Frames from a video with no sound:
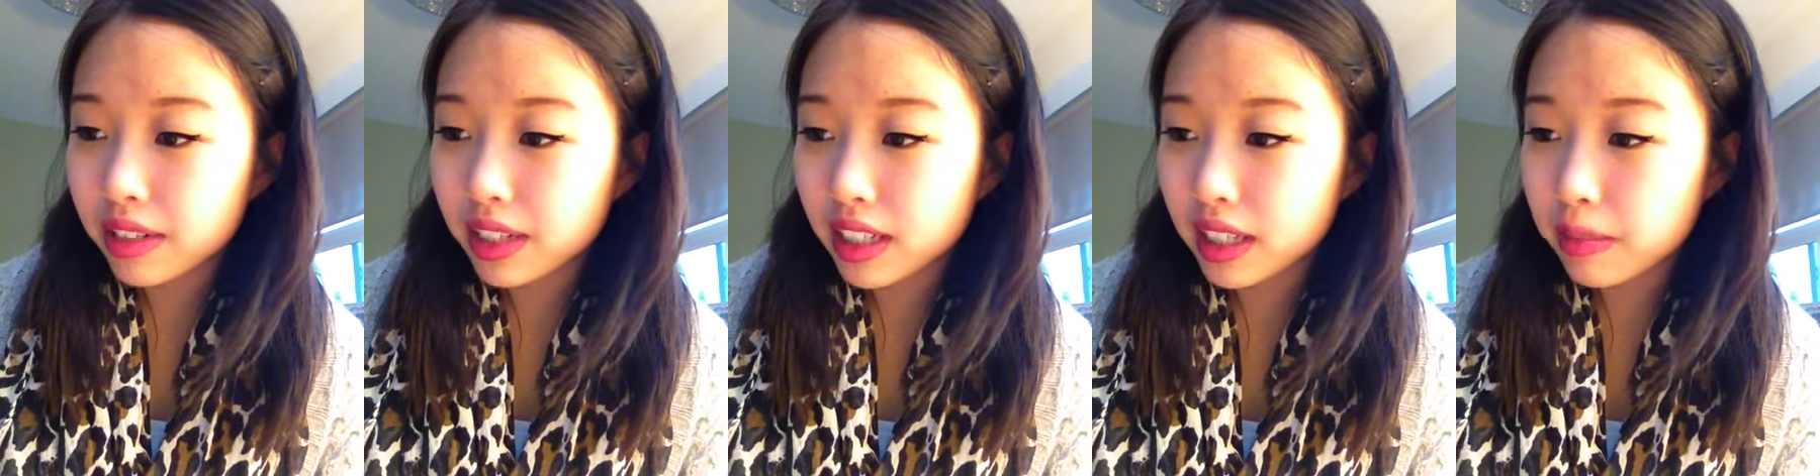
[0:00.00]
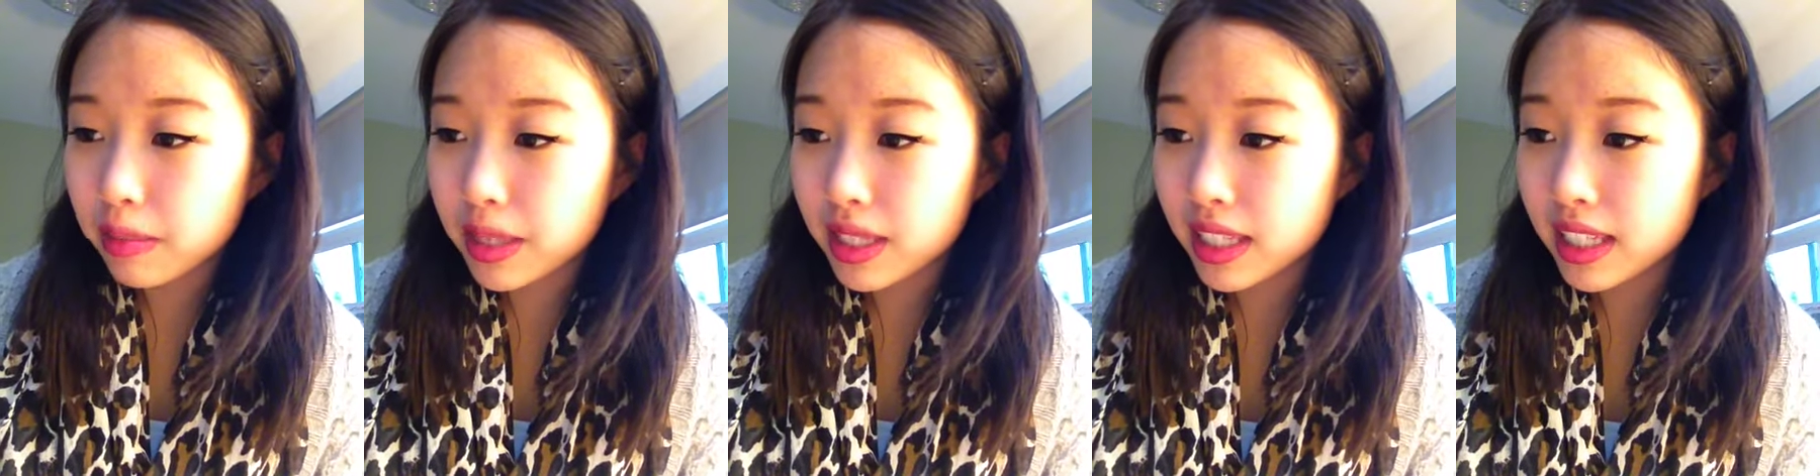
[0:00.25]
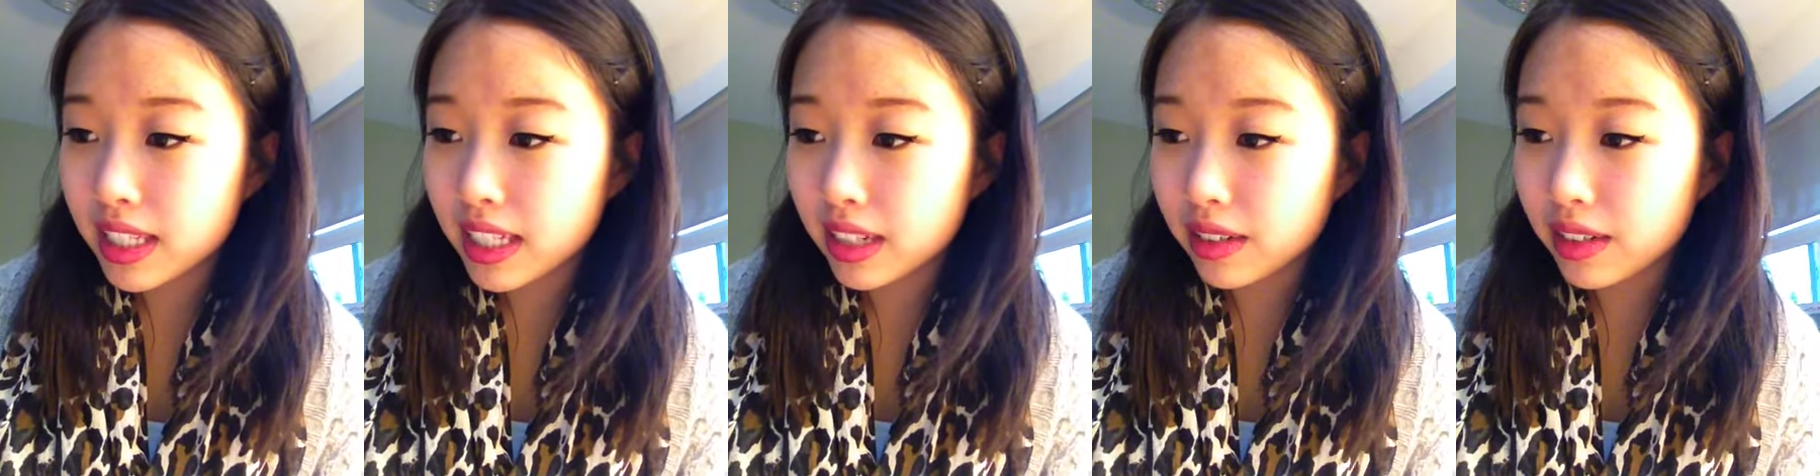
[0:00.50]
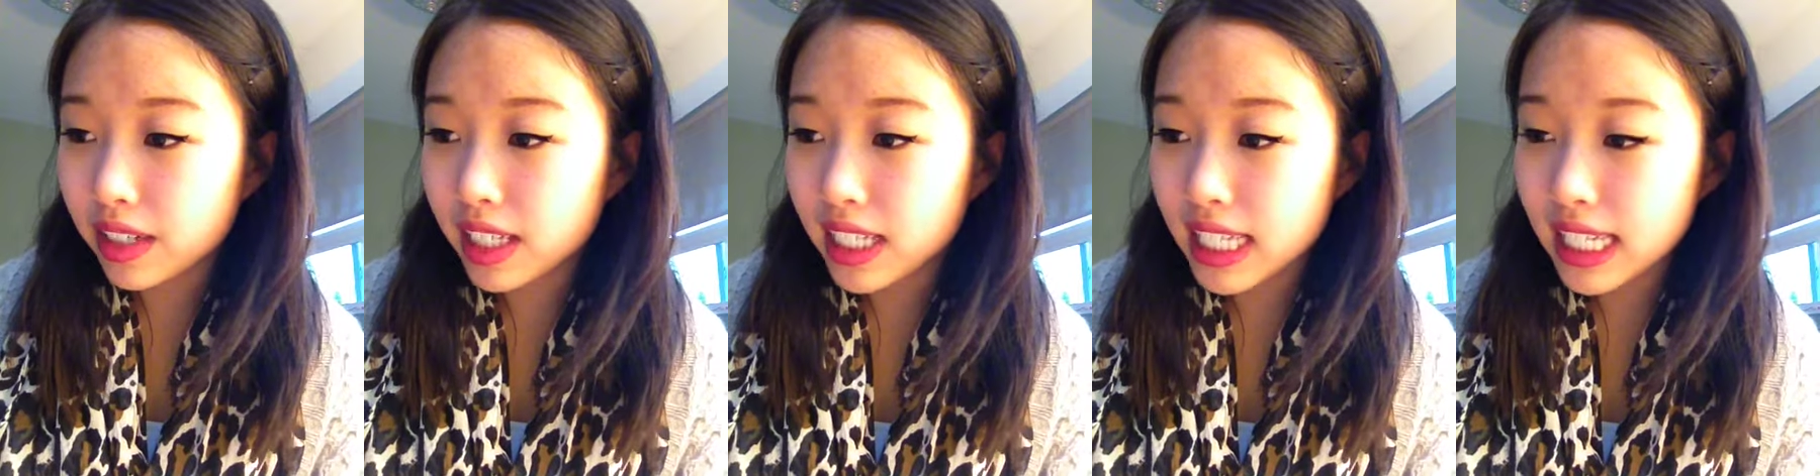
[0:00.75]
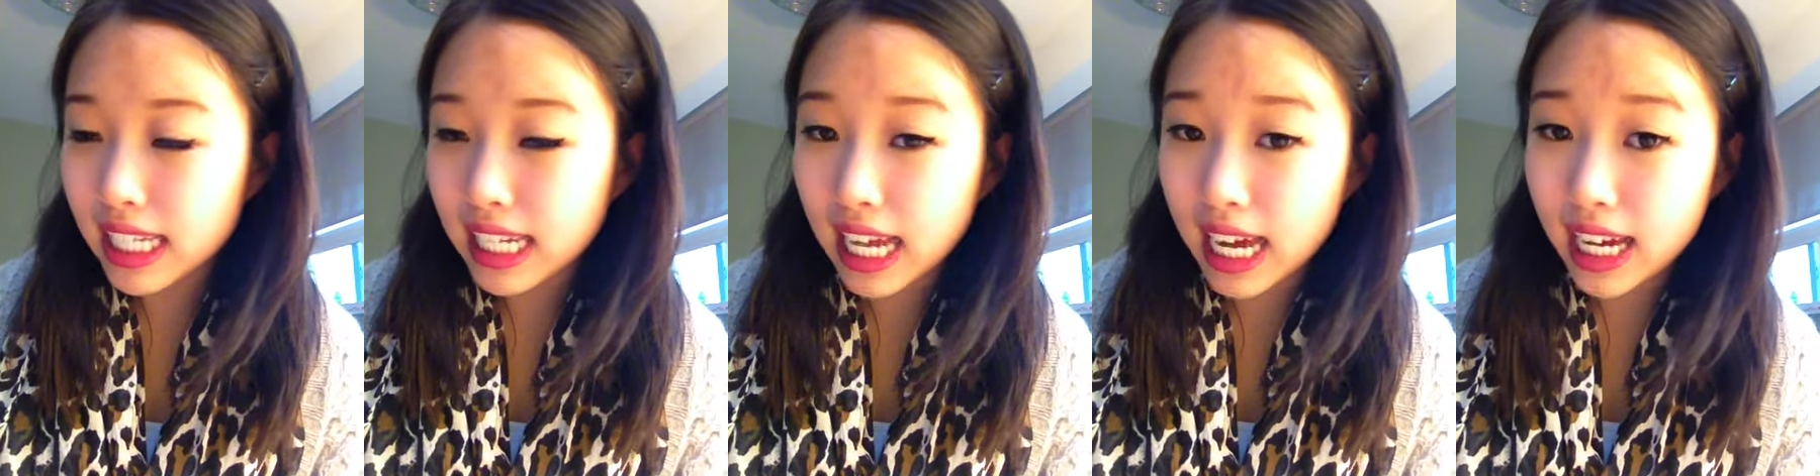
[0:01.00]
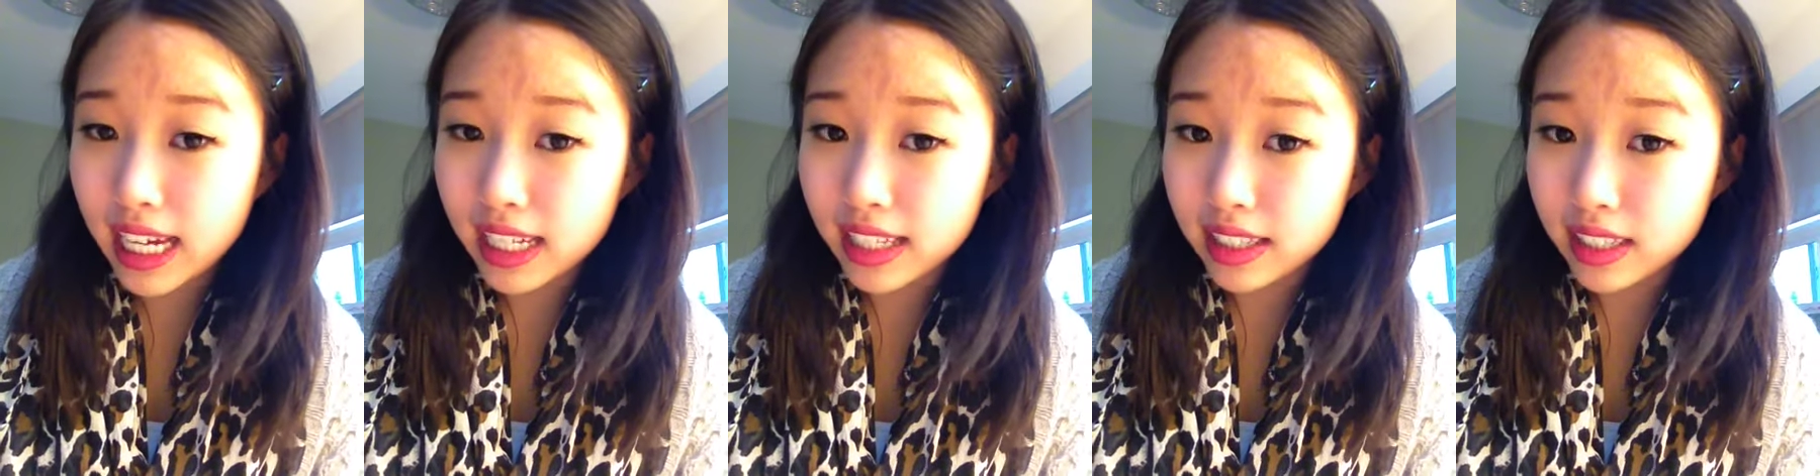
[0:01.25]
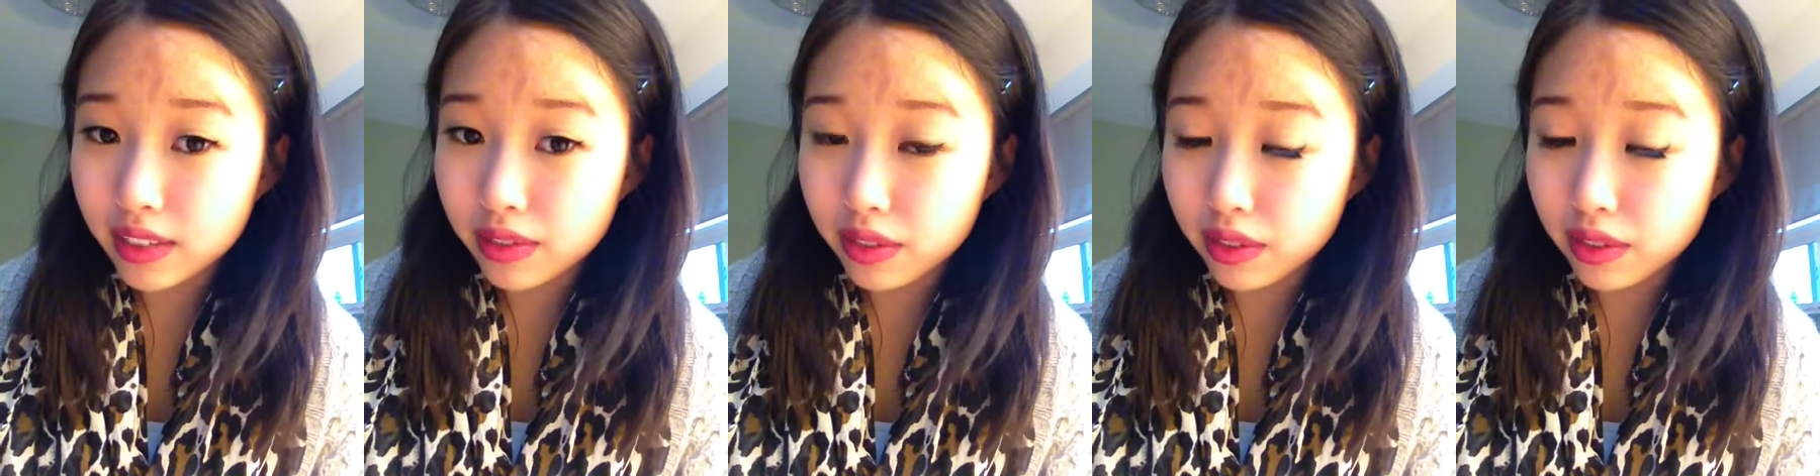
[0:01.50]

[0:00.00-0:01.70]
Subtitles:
in the mysterious lines of